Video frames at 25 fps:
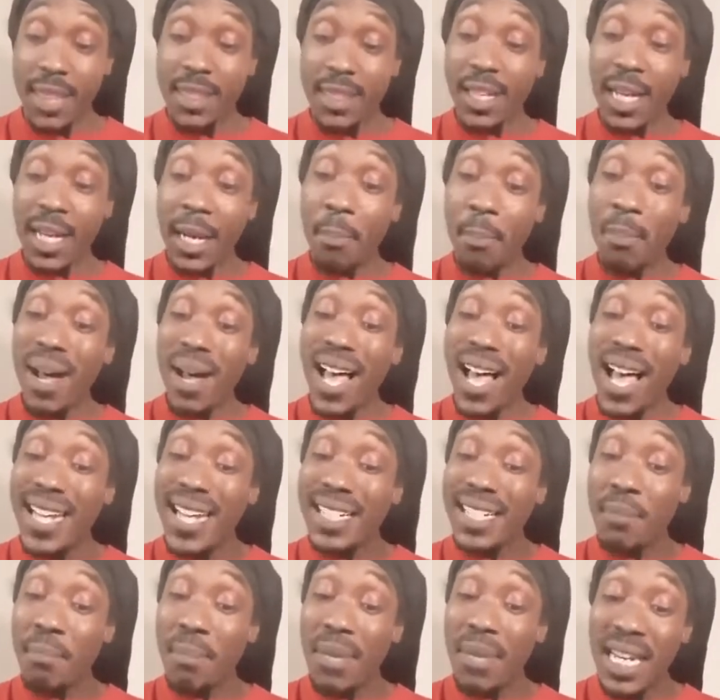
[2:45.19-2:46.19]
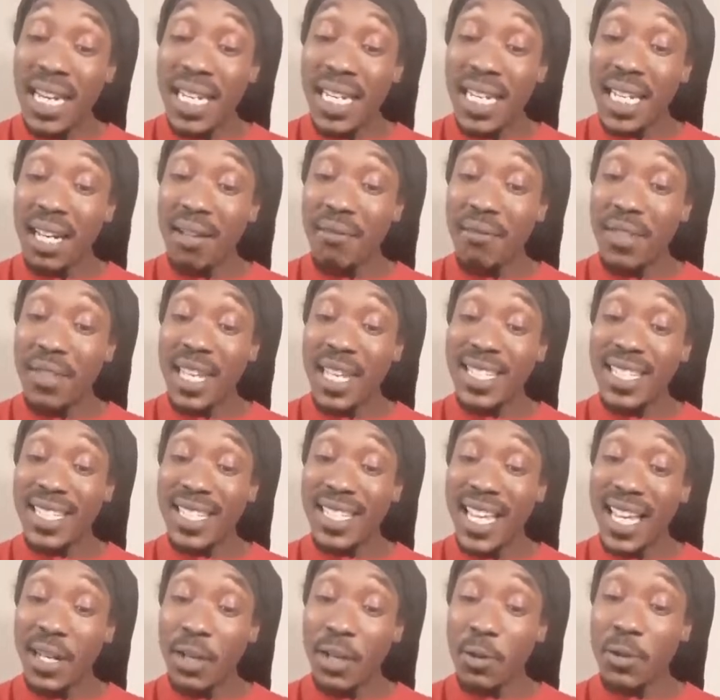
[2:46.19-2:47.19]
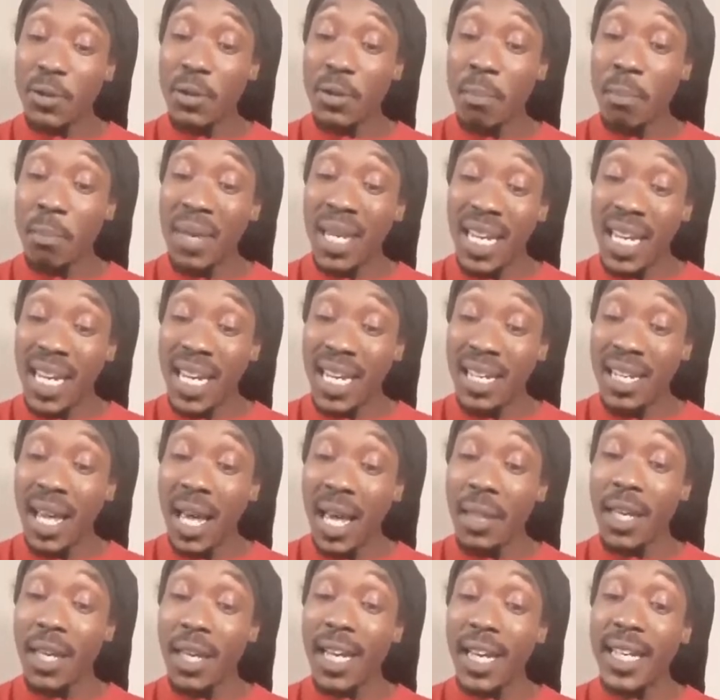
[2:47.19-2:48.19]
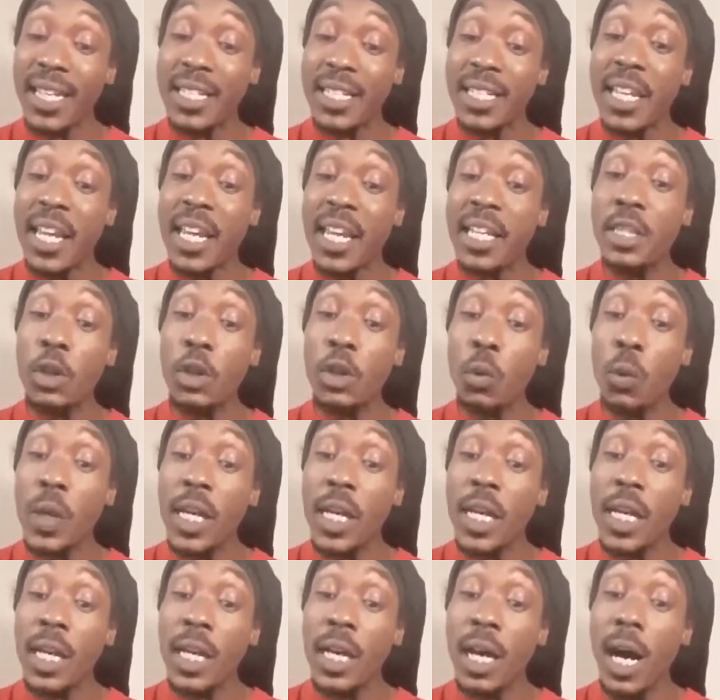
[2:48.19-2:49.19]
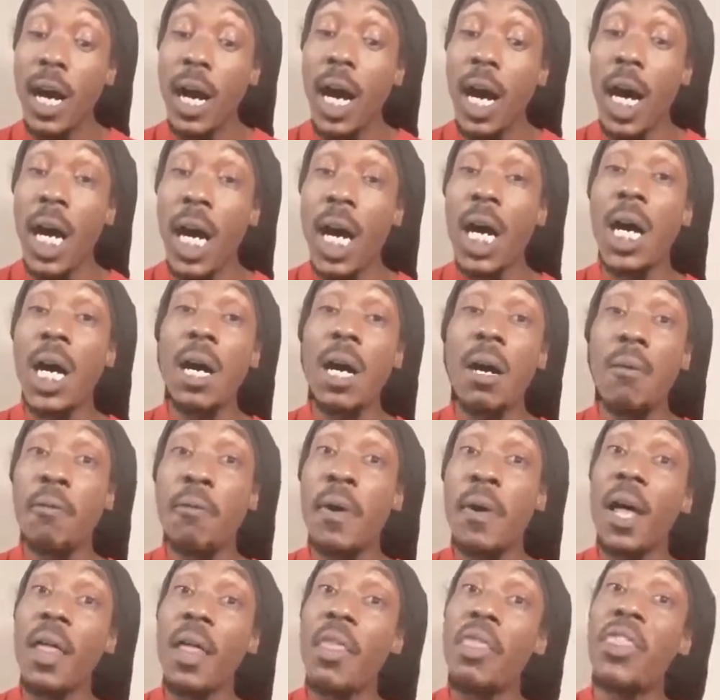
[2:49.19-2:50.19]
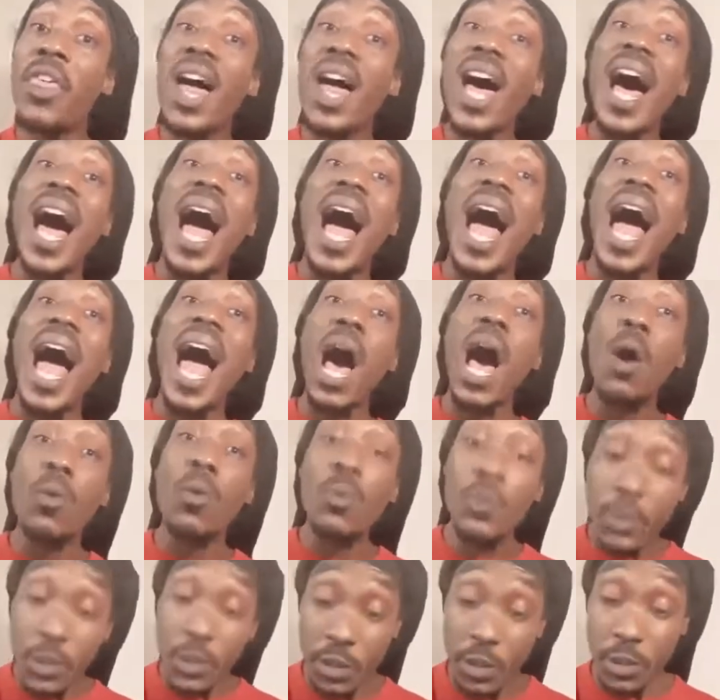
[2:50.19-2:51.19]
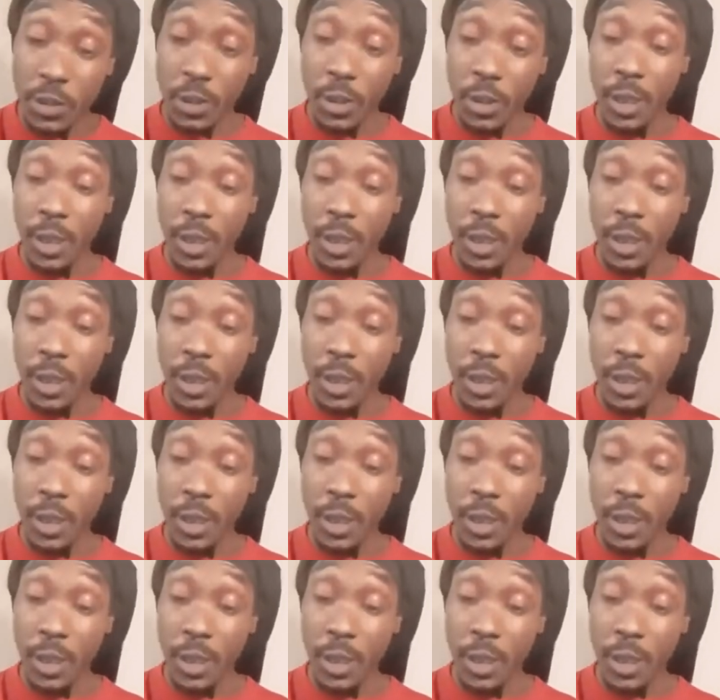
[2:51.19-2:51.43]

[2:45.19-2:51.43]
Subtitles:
The combined meaning of these letters mean the continuing of the house.